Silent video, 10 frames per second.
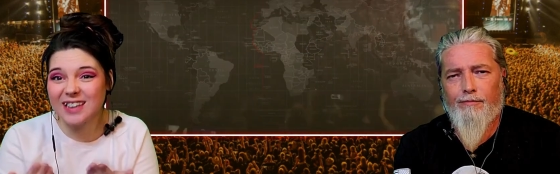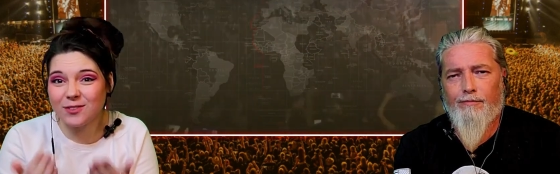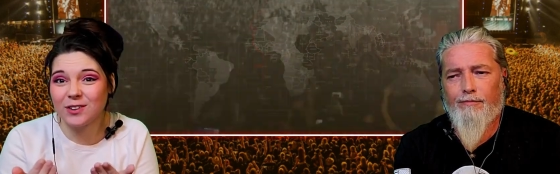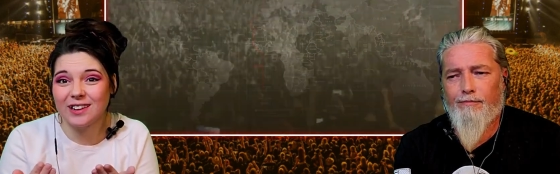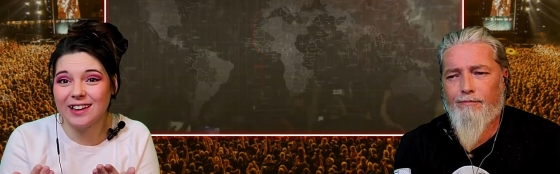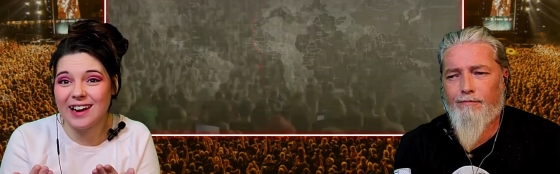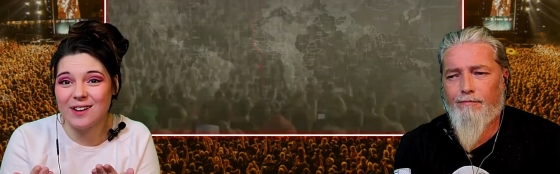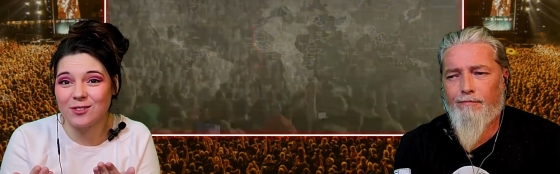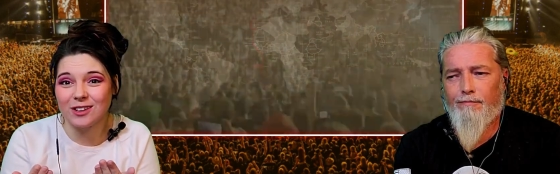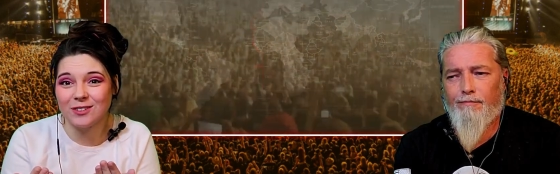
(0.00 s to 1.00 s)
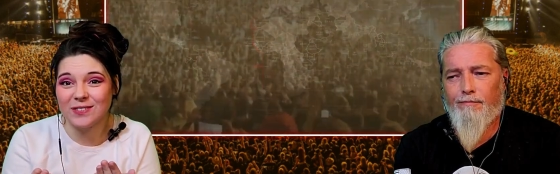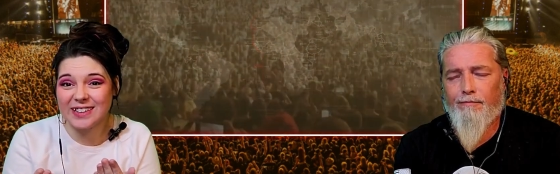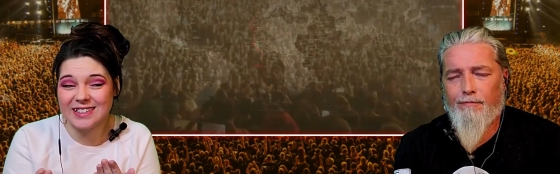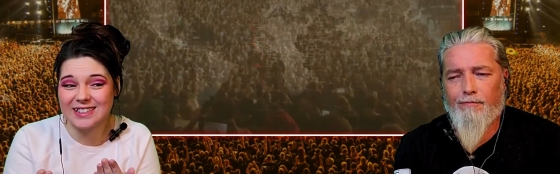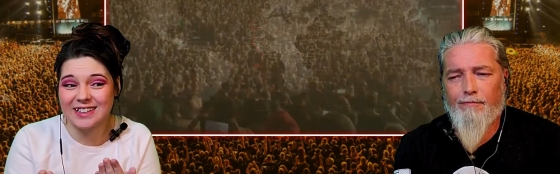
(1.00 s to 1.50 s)
Speaker 1: definitely Avril
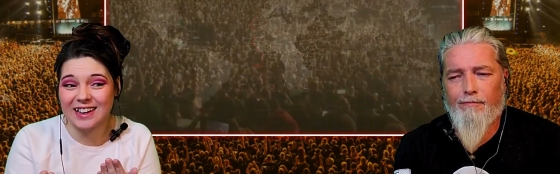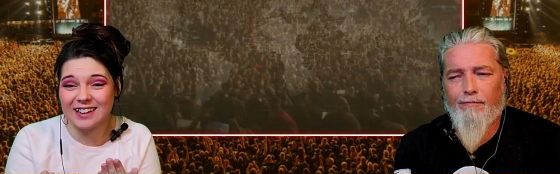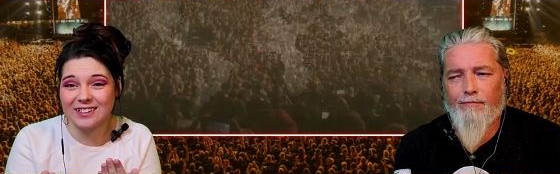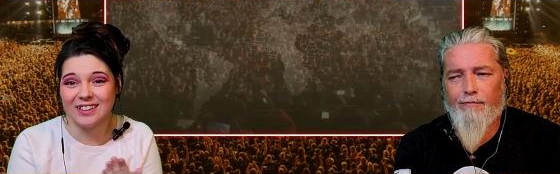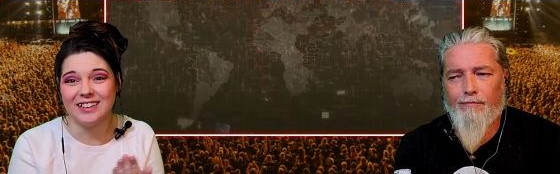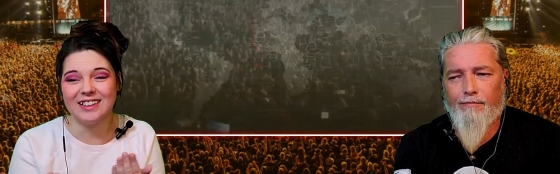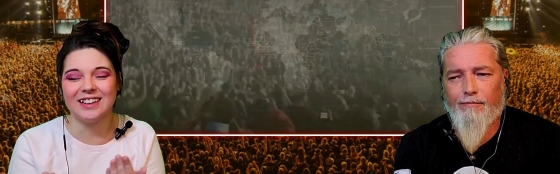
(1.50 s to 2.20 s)
Lavigne style.